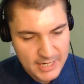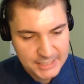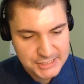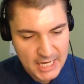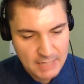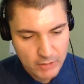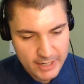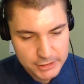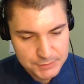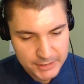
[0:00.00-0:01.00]
Next game,
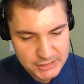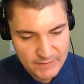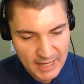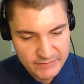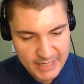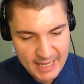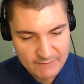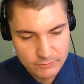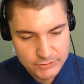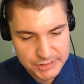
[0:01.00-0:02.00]
Raiders plus five and a
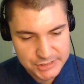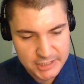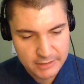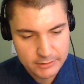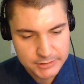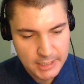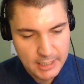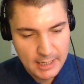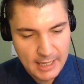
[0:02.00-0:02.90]
half versus Steelers.